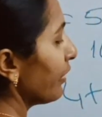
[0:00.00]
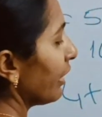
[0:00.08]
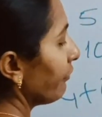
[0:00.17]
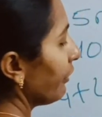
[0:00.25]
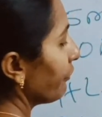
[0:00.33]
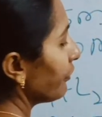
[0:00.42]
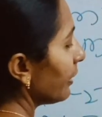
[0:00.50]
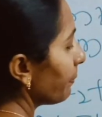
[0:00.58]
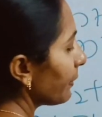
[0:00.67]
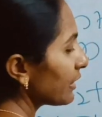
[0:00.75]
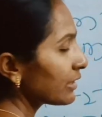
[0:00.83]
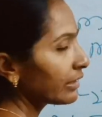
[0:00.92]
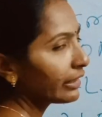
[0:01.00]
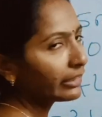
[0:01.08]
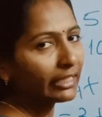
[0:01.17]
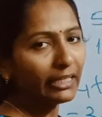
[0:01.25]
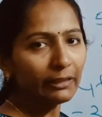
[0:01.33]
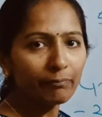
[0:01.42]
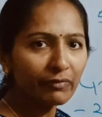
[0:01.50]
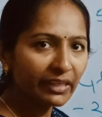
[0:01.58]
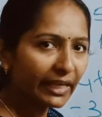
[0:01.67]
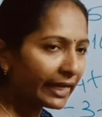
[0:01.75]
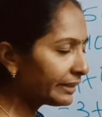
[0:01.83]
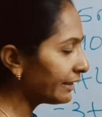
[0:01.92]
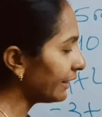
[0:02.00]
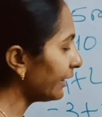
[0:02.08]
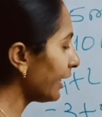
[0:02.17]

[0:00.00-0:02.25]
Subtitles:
50 plus 30, 80.